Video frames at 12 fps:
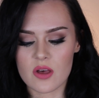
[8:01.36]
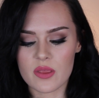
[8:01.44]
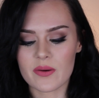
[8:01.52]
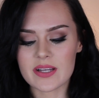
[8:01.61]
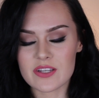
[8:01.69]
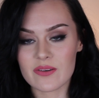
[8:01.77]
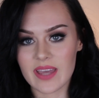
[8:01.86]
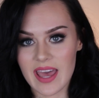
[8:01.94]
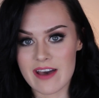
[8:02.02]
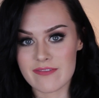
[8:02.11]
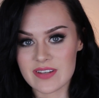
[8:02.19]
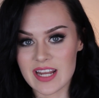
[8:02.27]
Although I don't
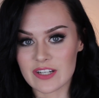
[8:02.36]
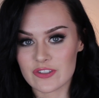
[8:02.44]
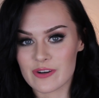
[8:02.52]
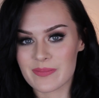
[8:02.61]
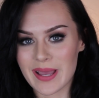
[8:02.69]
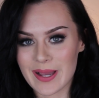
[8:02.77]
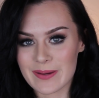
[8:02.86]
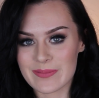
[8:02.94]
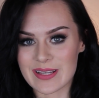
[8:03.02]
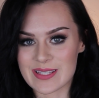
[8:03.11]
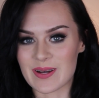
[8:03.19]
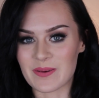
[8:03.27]
care for natural makeup,
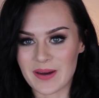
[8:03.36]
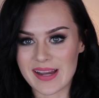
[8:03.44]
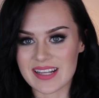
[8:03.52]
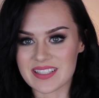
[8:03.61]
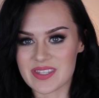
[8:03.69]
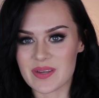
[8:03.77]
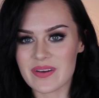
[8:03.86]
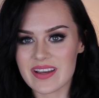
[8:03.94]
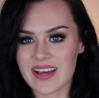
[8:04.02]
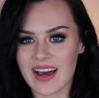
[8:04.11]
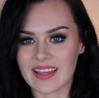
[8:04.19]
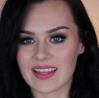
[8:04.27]
that's not why I do
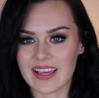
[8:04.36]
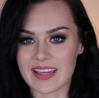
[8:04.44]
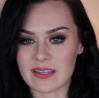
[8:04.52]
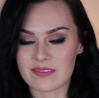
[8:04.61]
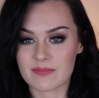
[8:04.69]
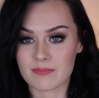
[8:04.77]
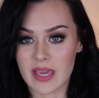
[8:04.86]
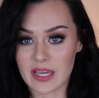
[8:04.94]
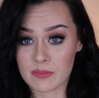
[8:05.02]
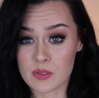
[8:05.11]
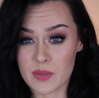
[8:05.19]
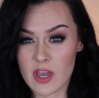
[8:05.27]
it. I like
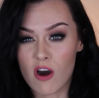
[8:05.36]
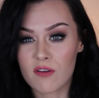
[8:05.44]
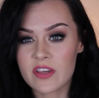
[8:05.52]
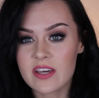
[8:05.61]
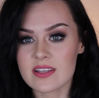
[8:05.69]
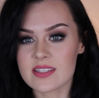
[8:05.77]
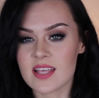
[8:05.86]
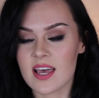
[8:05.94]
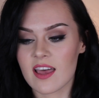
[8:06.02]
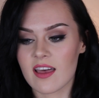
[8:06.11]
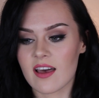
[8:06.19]
makeup to be obvious.